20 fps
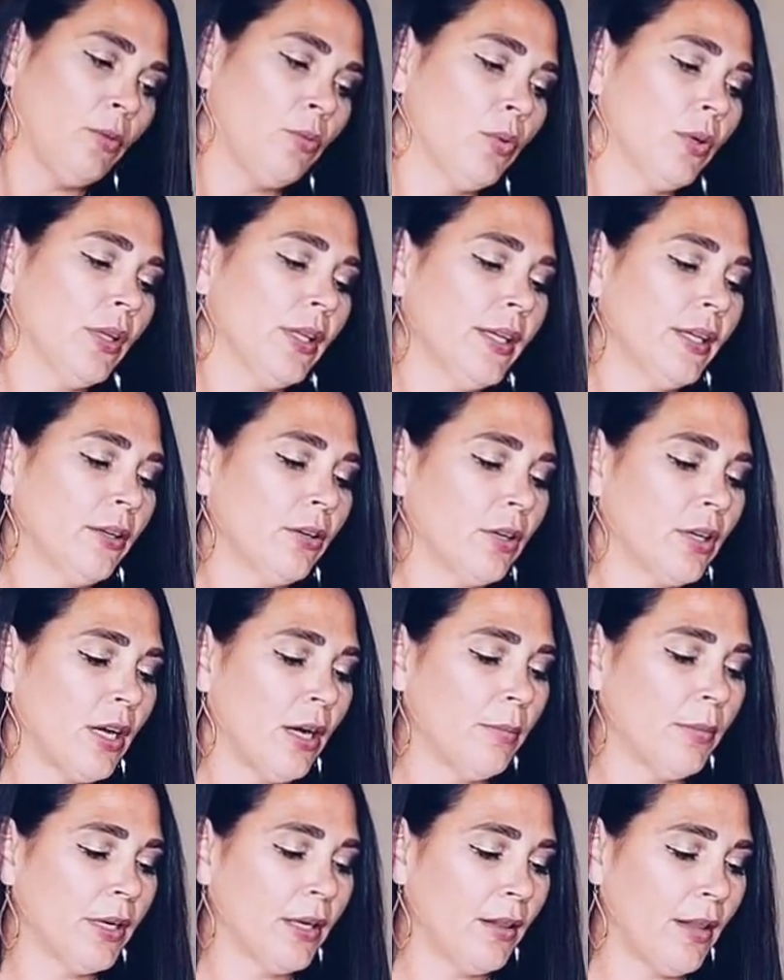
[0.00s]
really it'll
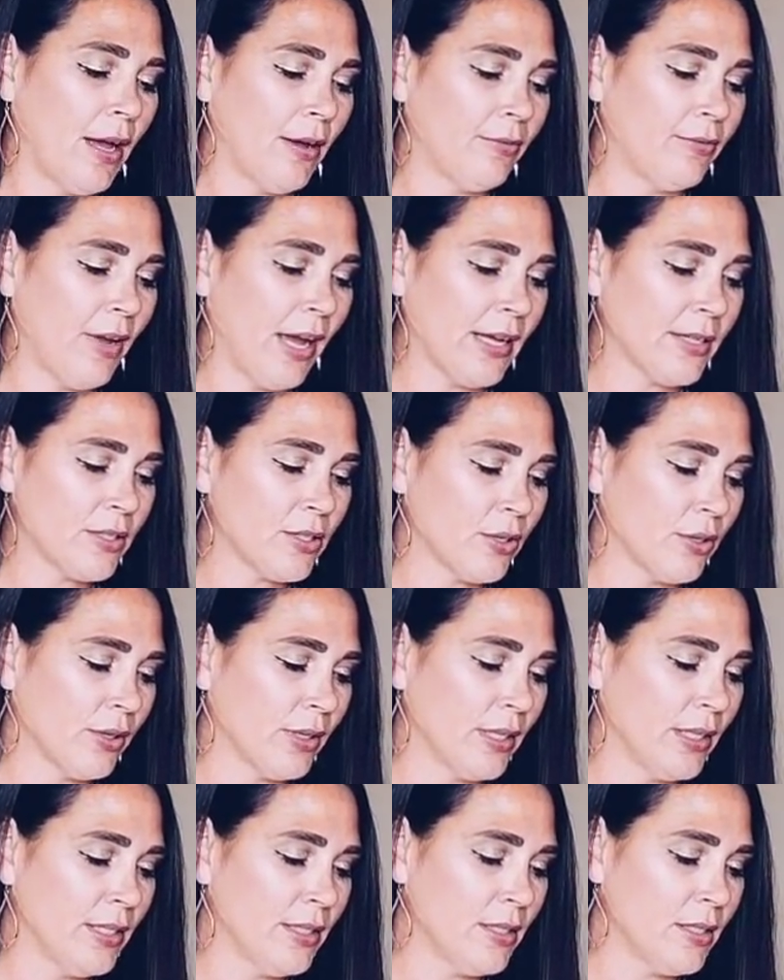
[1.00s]
come in a lot faster
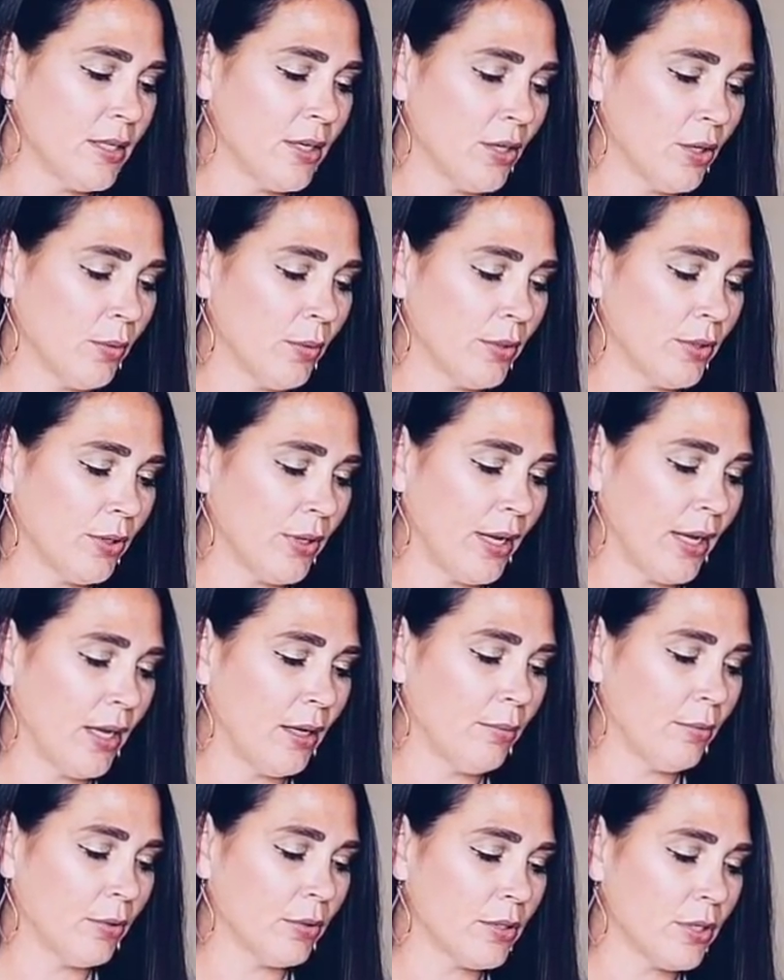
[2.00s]
and easier when they're
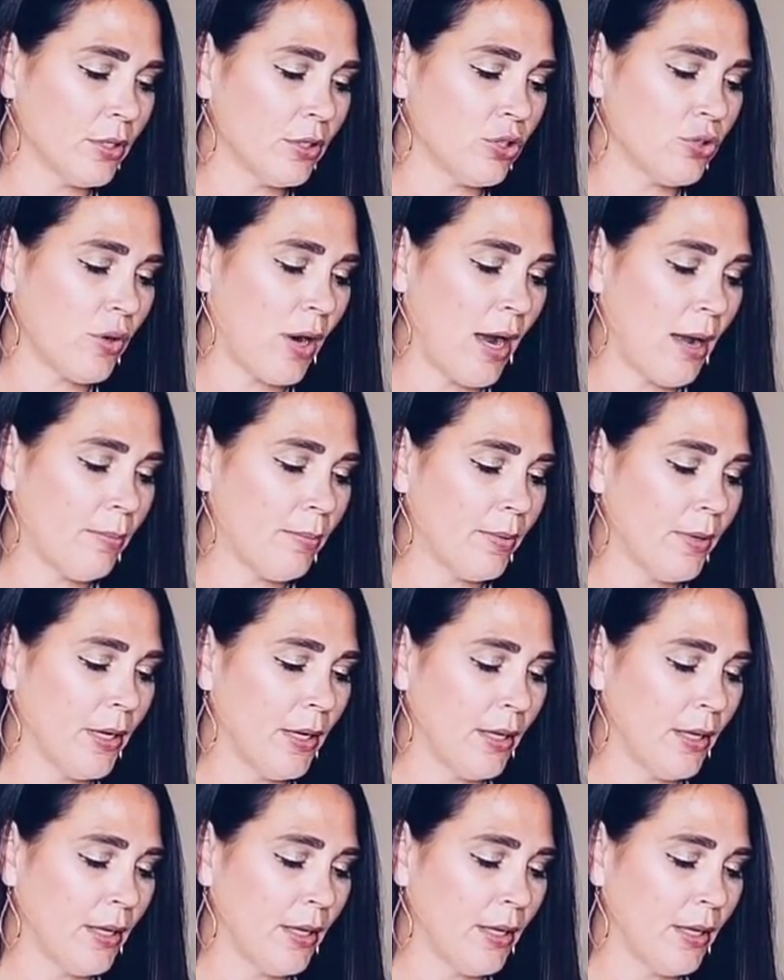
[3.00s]
able to drop